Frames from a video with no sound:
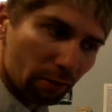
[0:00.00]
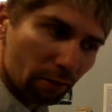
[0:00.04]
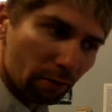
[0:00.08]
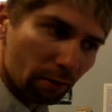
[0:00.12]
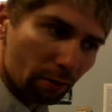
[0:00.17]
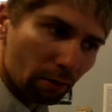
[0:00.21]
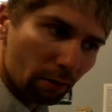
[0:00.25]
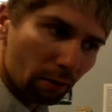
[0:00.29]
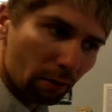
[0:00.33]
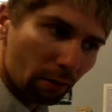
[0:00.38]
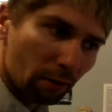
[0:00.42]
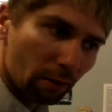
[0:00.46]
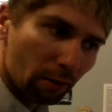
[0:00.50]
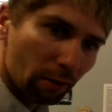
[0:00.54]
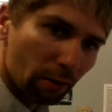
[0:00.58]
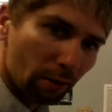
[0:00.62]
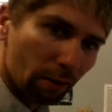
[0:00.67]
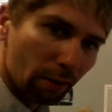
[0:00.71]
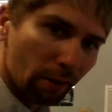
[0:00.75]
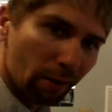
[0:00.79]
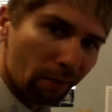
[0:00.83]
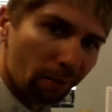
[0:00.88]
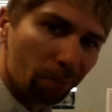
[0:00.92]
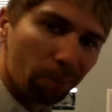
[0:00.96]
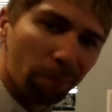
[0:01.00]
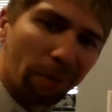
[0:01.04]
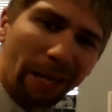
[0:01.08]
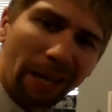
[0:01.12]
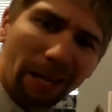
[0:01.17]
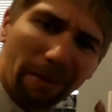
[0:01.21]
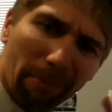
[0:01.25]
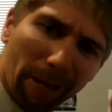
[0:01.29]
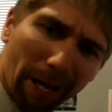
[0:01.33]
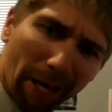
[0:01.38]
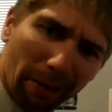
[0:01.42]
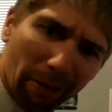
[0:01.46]
or it may
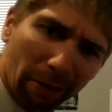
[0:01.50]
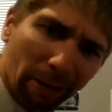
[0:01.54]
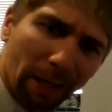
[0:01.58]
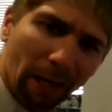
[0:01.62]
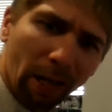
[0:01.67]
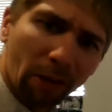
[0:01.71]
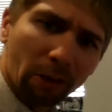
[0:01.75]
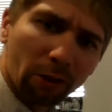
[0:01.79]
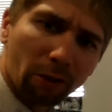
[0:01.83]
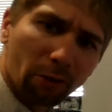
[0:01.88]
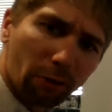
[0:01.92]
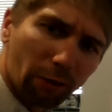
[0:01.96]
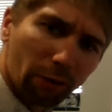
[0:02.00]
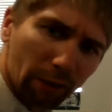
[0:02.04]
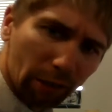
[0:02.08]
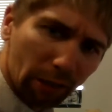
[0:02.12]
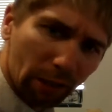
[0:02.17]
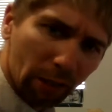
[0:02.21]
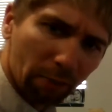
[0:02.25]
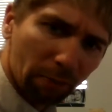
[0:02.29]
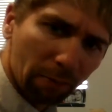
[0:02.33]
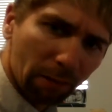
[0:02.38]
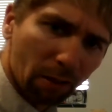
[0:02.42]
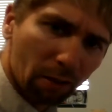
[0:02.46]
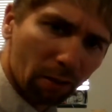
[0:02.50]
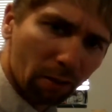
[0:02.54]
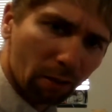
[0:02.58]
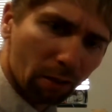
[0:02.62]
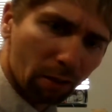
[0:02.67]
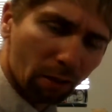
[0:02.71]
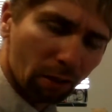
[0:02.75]
matter in how you're thinking about